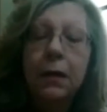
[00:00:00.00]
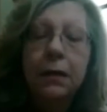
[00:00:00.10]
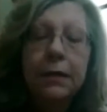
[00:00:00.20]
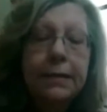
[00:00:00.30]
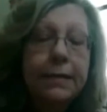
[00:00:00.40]

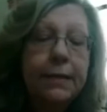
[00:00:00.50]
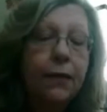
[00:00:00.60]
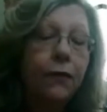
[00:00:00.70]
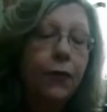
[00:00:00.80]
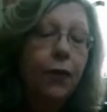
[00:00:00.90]

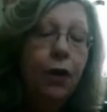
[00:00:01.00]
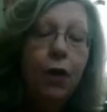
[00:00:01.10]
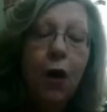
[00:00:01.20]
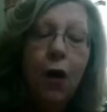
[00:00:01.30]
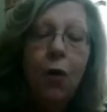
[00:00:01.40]
silver,
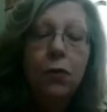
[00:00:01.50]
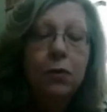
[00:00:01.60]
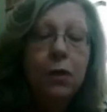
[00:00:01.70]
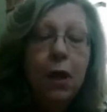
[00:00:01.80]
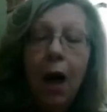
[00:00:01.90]

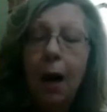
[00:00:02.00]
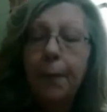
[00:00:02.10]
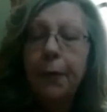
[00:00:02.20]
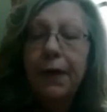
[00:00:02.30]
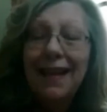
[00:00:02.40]
gold,
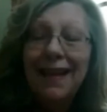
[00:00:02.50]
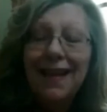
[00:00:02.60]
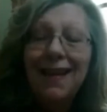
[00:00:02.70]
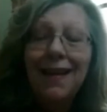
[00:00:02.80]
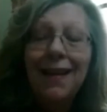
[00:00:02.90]
copper,
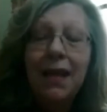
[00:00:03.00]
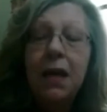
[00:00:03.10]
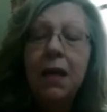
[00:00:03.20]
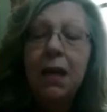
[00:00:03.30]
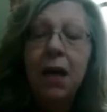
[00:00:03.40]

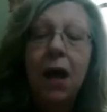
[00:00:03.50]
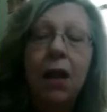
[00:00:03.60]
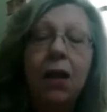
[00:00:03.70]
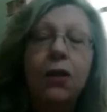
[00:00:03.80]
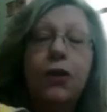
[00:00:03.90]
any
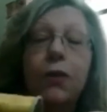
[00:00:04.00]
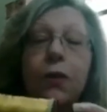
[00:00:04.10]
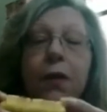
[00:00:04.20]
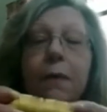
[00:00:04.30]
color you can